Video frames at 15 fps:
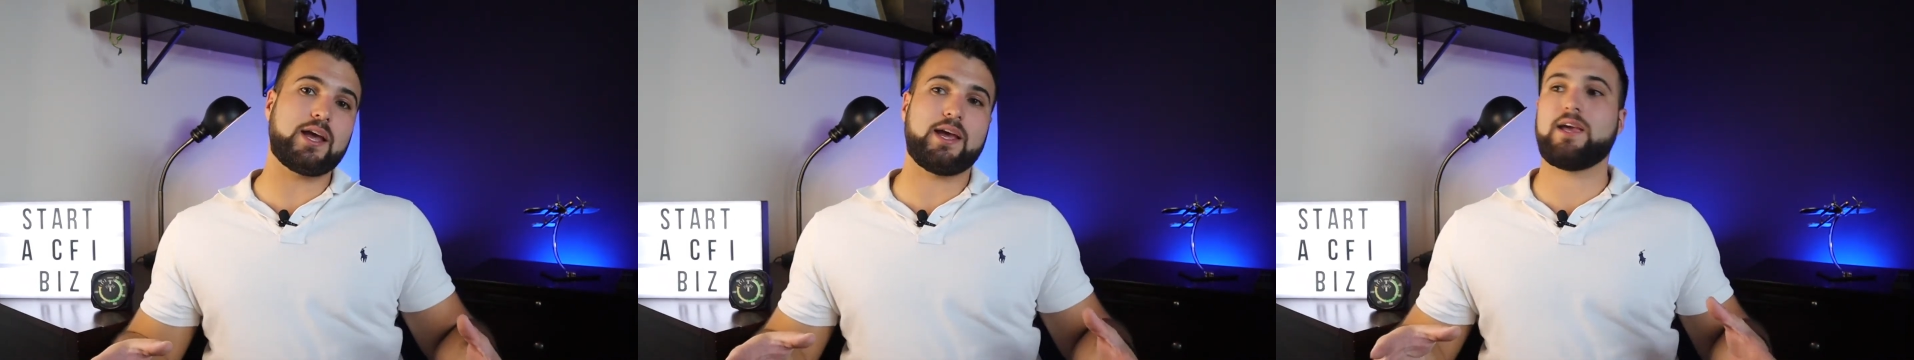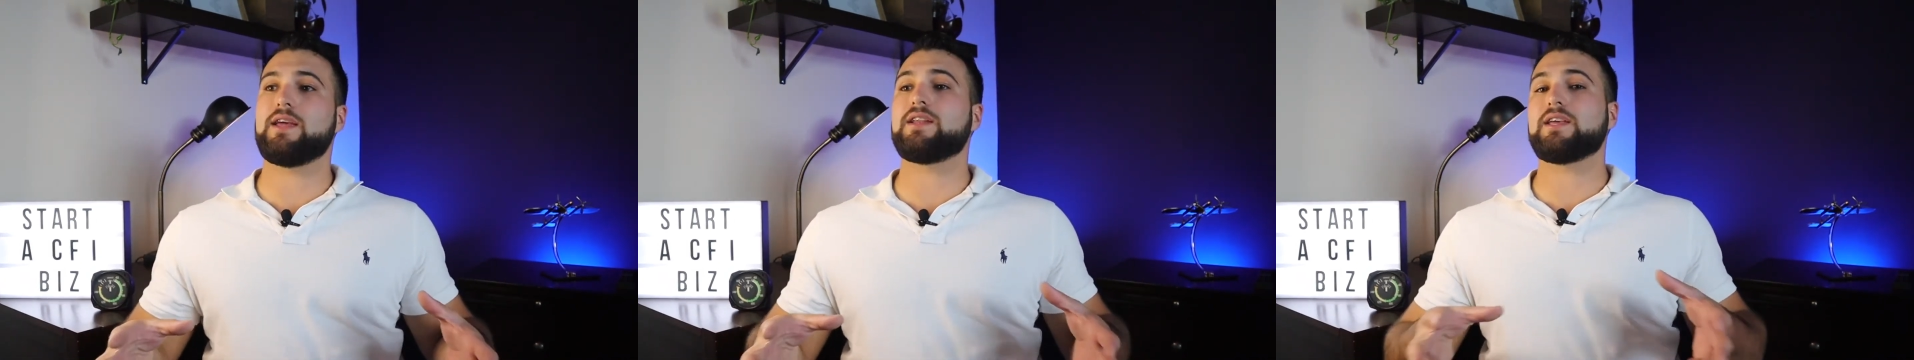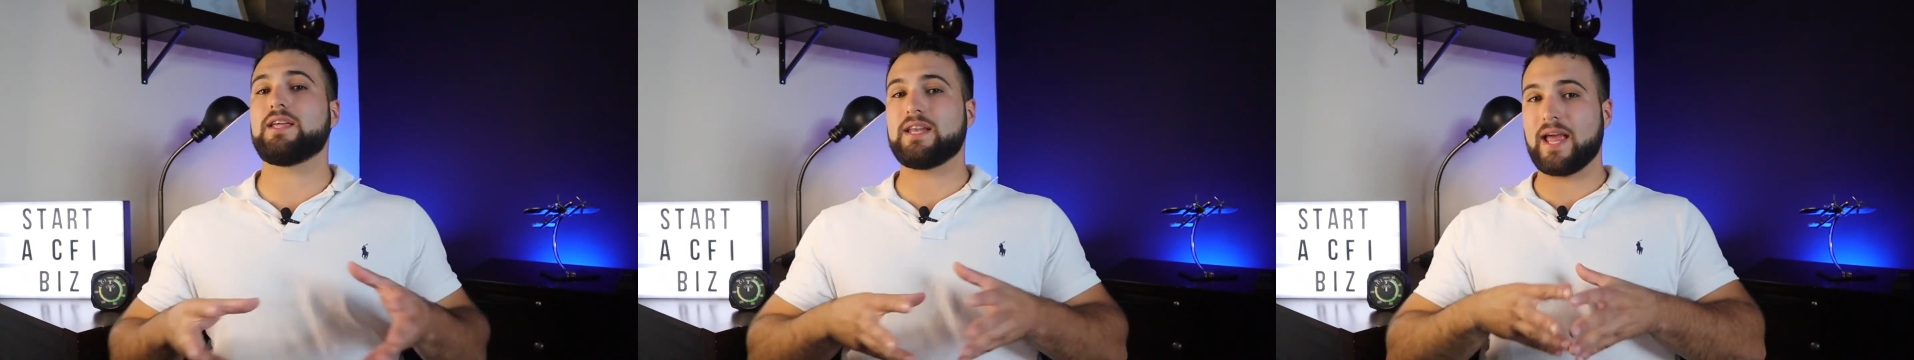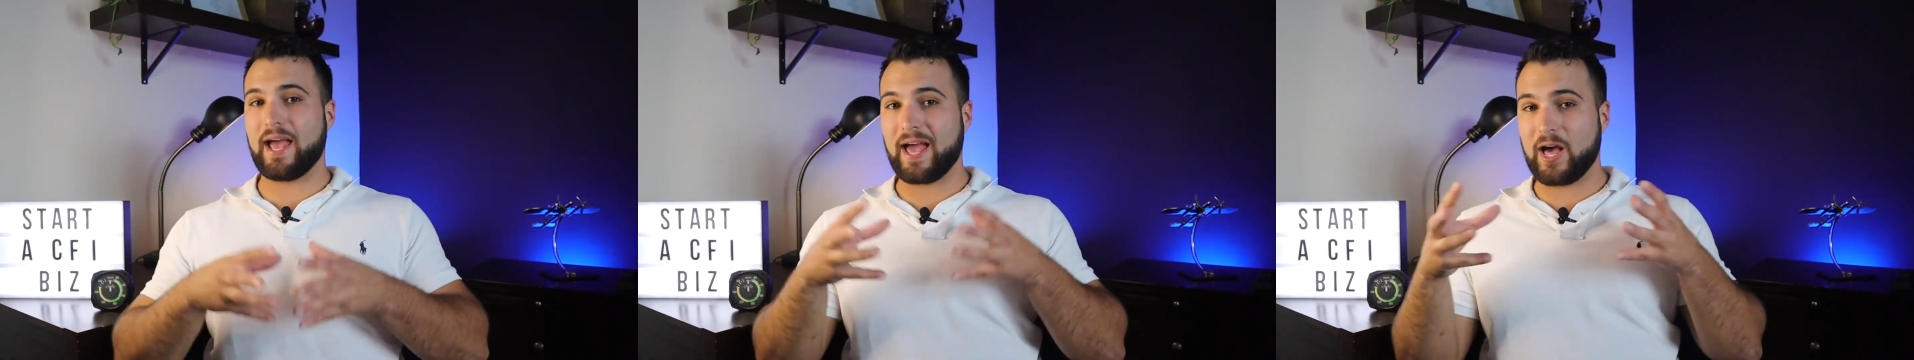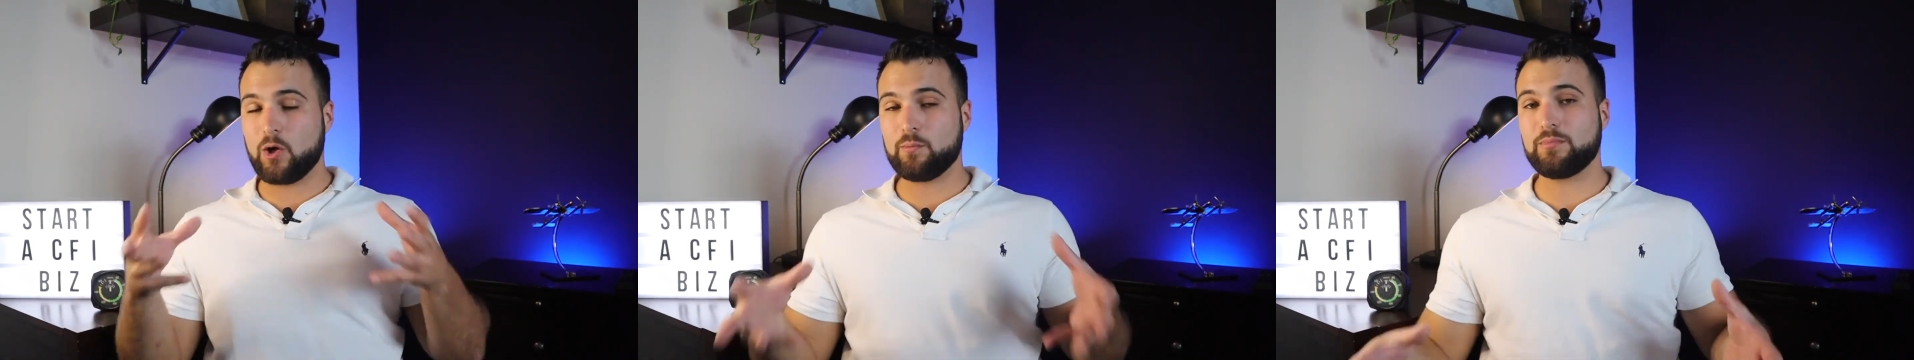and can
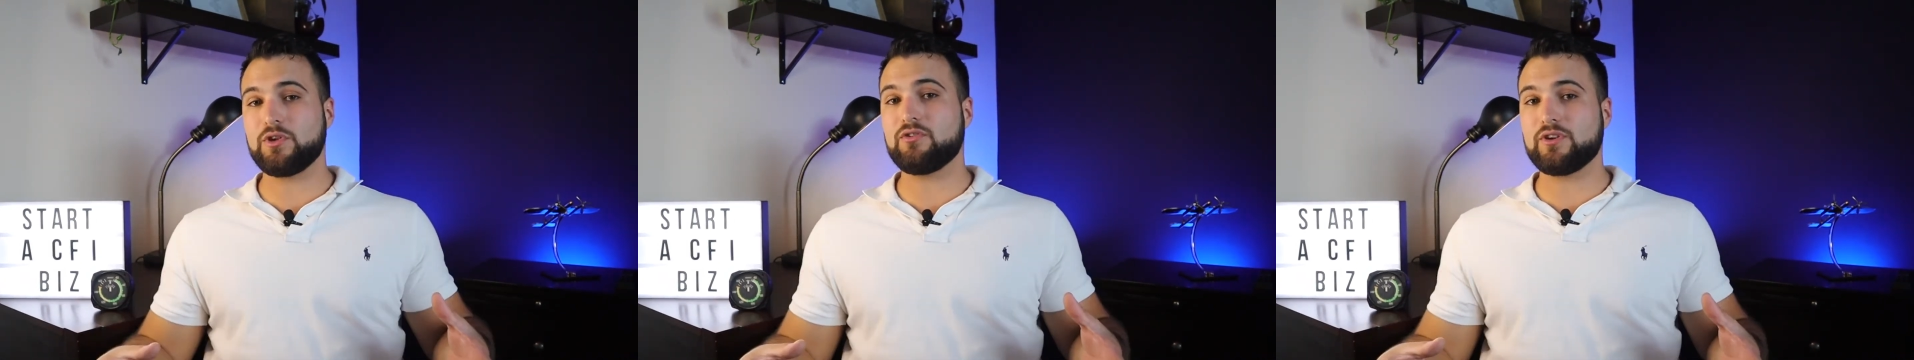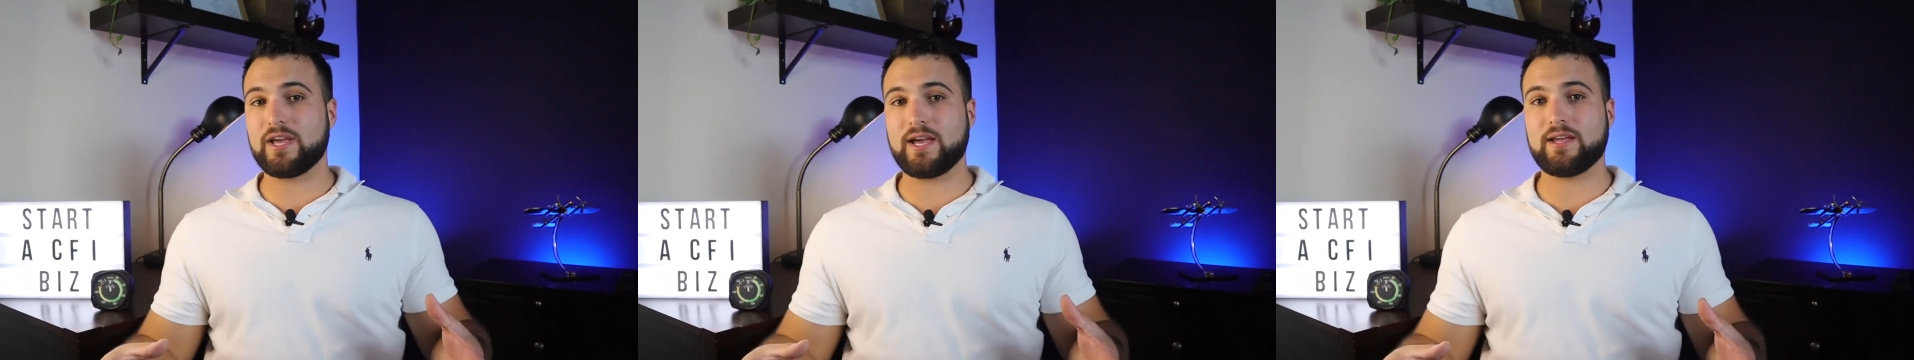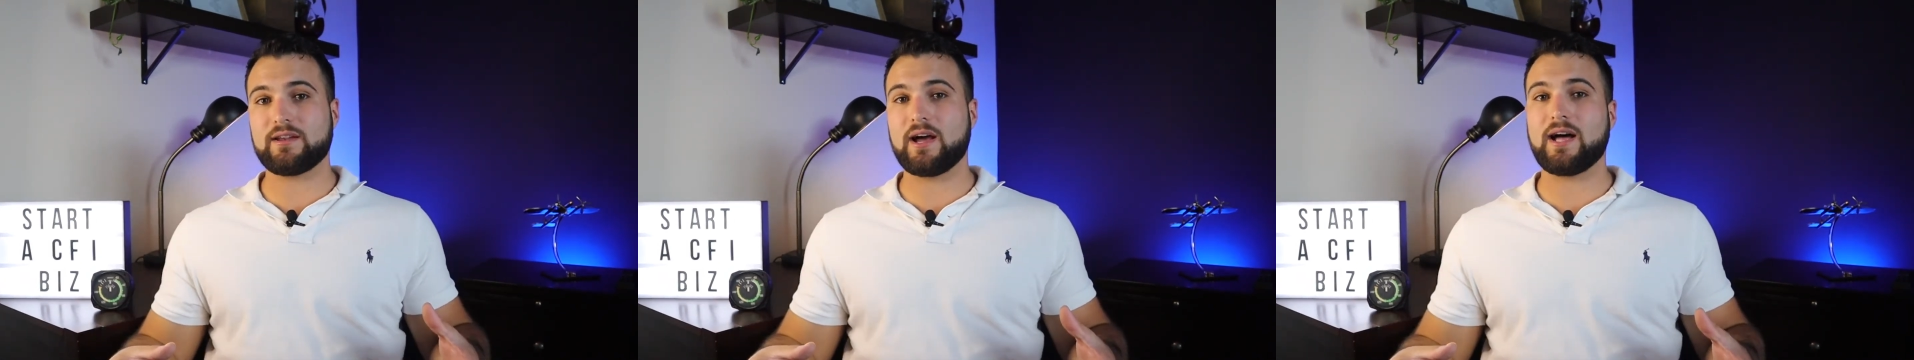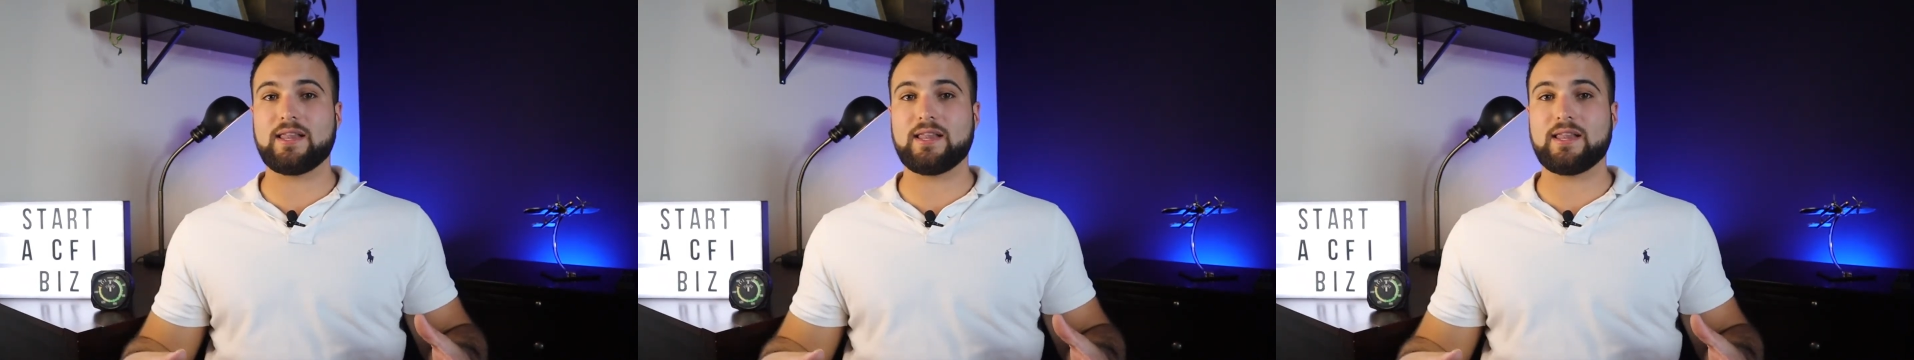help you get